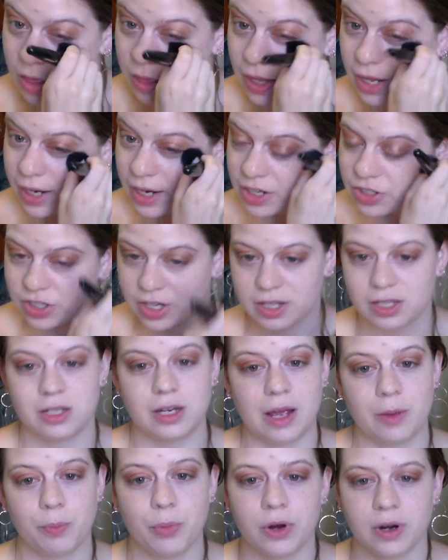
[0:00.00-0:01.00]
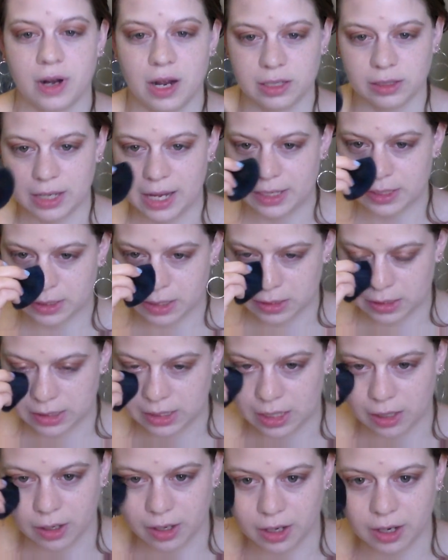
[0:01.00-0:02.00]
that I put on less
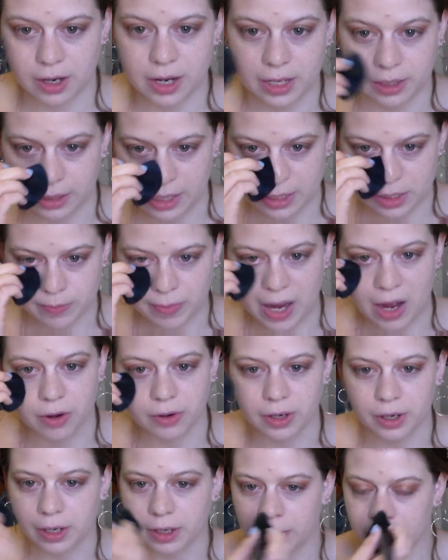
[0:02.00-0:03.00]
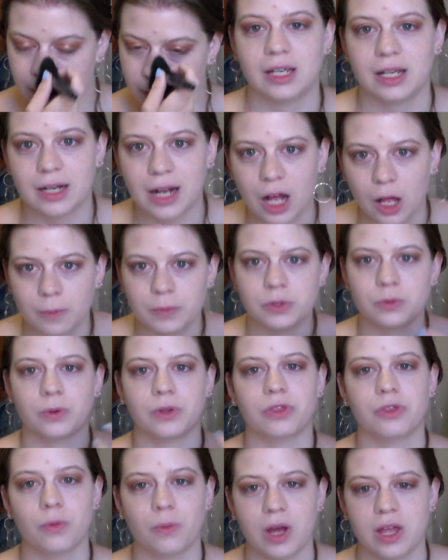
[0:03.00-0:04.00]
concealer and less powder. So it helps
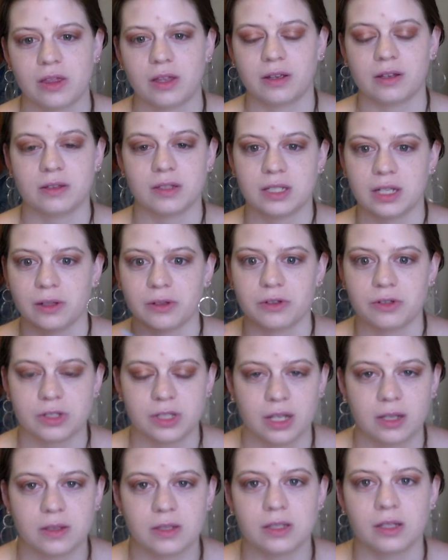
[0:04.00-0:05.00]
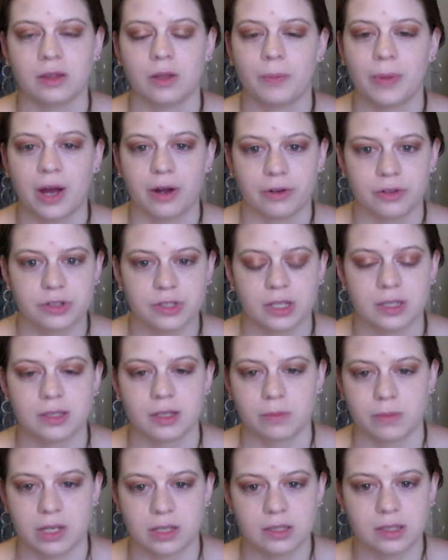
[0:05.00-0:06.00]
with the way the concealer sits and the powder
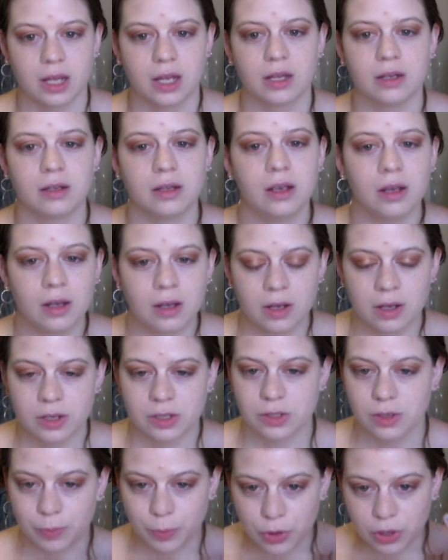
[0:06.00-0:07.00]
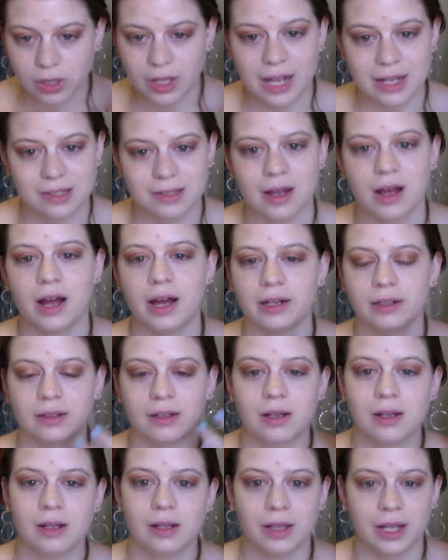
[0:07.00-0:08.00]
sits on my skin. So I put less
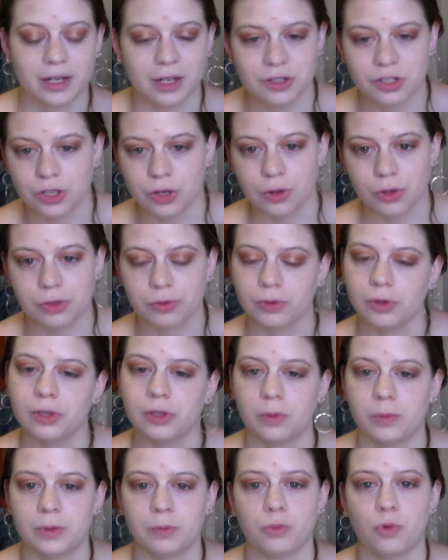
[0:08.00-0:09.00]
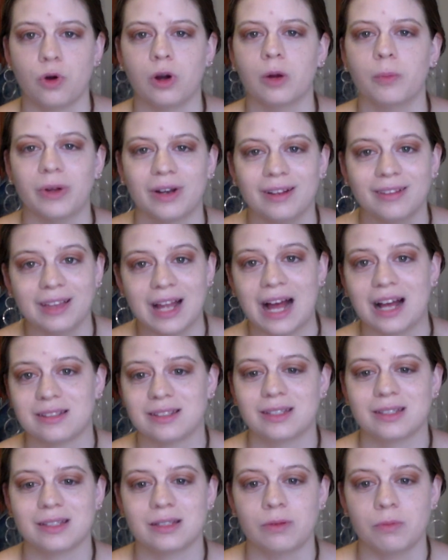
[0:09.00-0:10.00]
on, let it show through a little bit more, but it
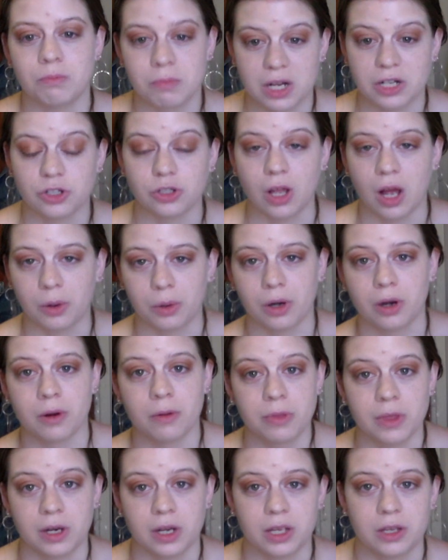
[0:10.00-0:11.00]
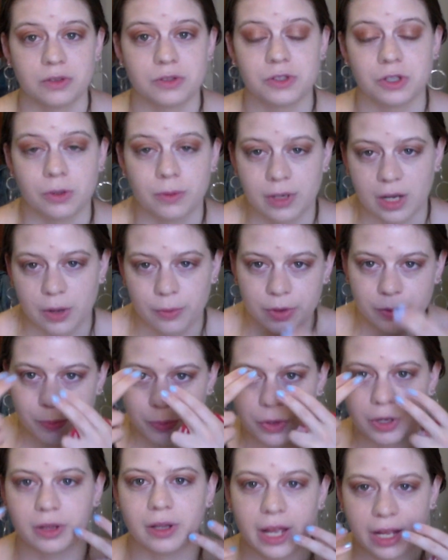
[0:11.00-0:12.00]
lasts much longer than it used to when I
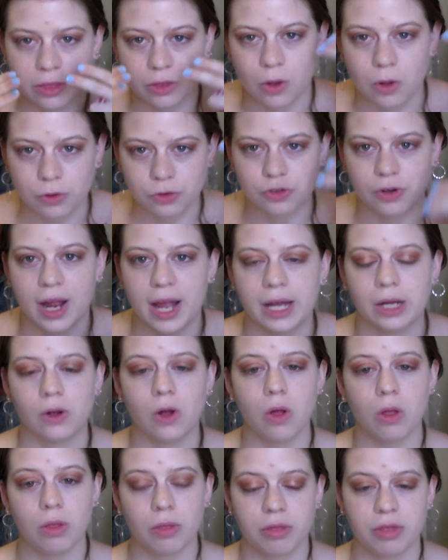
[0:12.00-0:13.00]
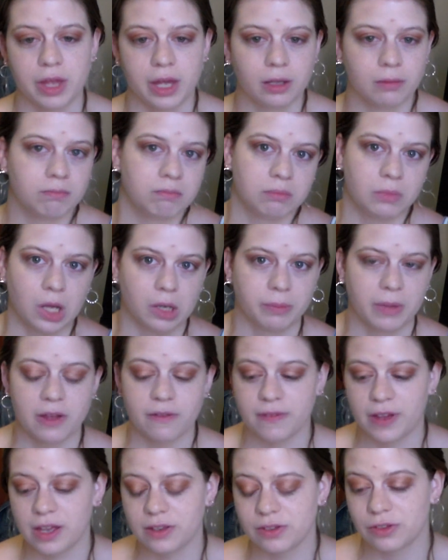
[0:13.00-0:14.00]
would put like the whole triangle thing on
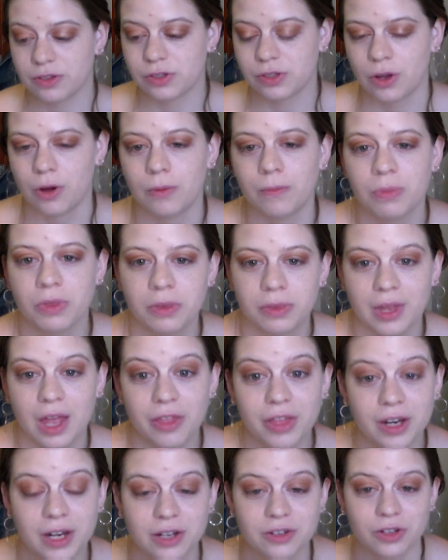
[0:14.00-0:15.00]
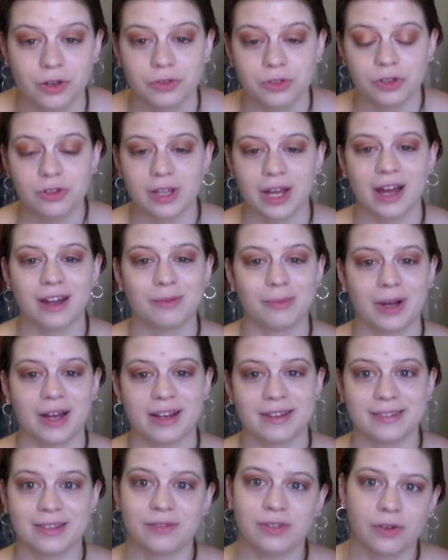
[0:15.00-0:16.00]
my face. So now that I don't do that,
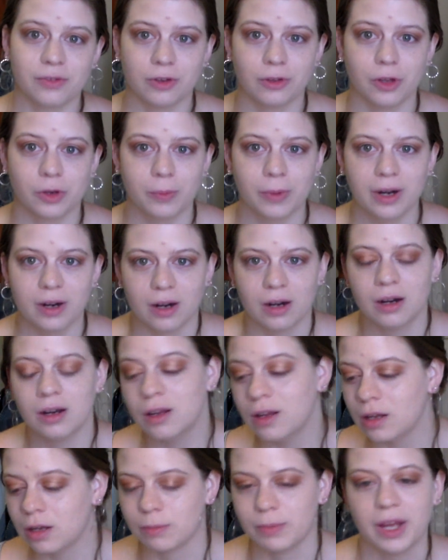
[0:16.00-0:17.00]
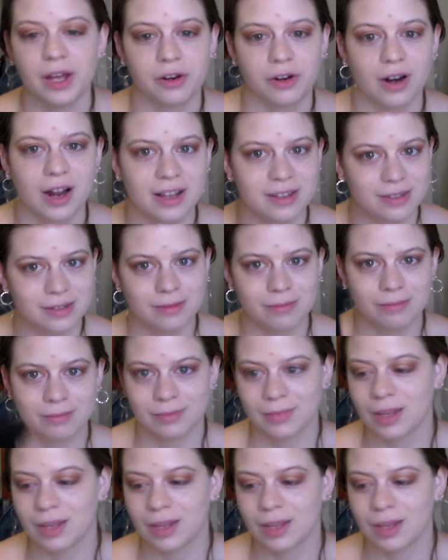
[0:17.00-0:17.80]
my eyes have never looked better, my under eyes.